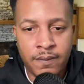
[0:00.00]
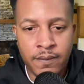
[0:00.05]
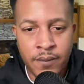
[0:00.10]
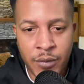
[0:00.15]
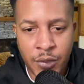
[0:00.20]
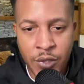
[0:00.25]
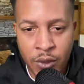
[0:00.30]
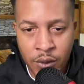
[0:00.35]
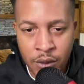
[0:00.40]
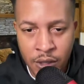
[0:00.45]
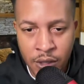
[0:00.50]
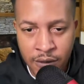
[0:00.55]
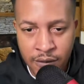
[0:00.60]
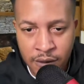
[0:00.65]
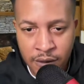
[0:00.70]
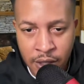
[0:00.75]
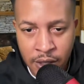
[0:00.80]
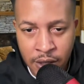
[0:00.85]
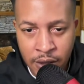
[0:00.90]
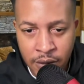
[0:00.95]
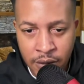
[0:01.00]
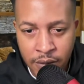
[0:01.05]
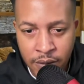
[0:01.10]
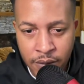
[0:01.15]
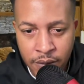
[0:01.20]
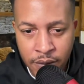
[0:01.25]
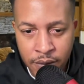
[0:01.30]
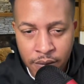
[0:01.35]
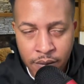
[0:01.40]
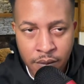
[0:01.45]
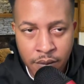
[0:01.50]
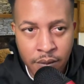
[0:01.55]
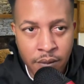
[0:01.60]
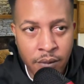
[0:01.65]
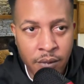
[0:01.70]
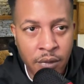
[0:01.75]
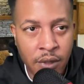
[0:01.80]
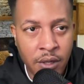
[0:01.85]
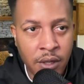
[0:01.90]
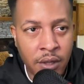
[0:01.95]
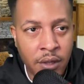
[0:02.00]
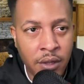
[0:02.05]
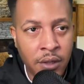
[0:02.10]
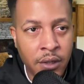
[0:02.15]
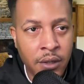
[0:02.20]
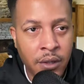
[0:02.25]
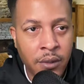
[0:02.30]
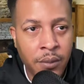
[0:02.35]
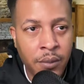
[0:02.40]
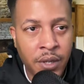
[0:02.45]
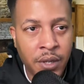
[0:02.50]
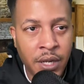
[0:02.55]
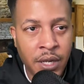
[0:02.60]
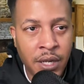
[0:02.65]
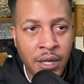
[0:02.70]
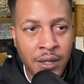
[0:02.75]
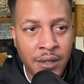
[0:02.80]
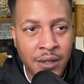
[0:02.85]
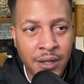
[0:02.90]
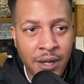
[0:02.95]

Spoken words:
Don't love that, but